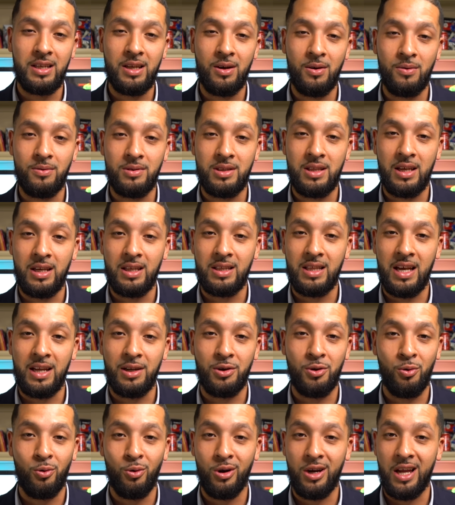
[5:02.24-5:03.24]
don't think that
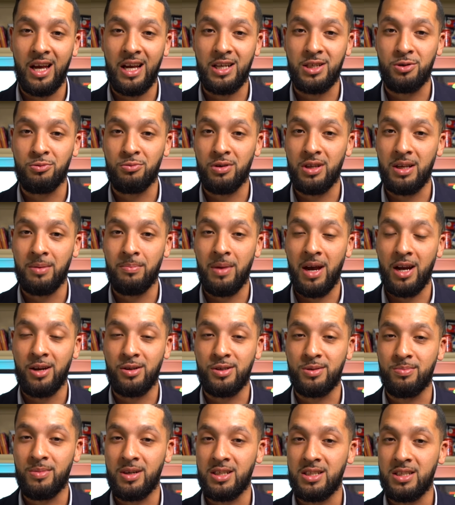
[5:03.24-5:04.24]
DoorDash really
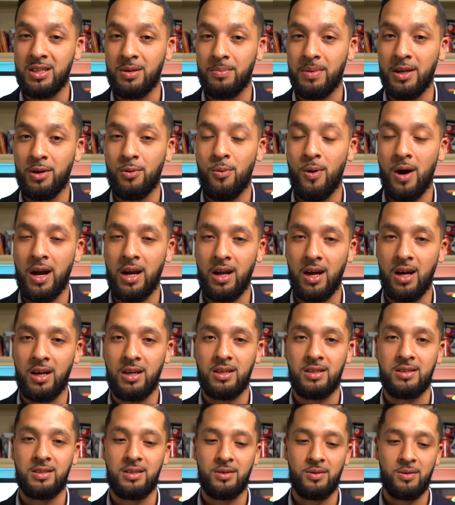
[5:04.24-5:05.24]
matters much, to be quite
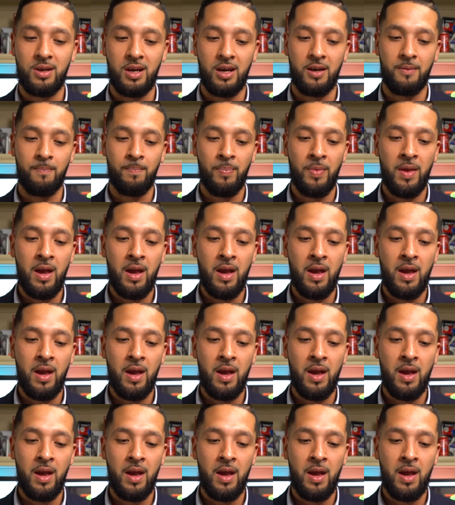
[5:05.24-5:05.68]
honest, okay?